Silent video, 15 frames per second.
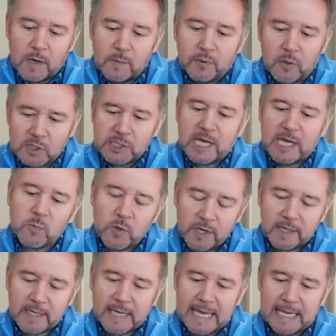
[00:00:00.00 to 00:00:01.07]
project
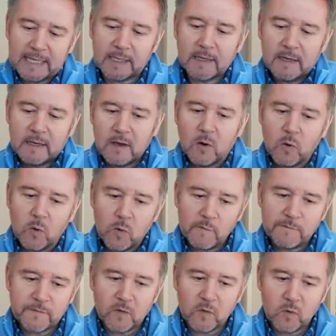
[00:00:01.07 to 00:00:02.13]
working
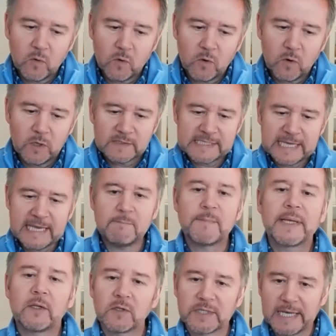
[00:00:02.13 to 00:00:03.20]
or for team
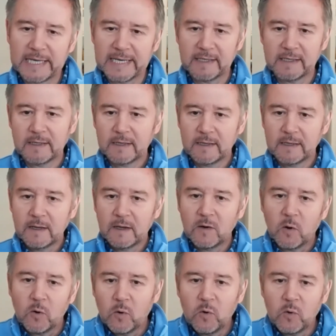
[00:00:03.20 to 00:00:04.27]
building
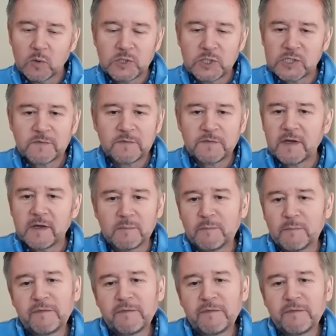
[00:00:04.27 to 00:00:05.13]
or just for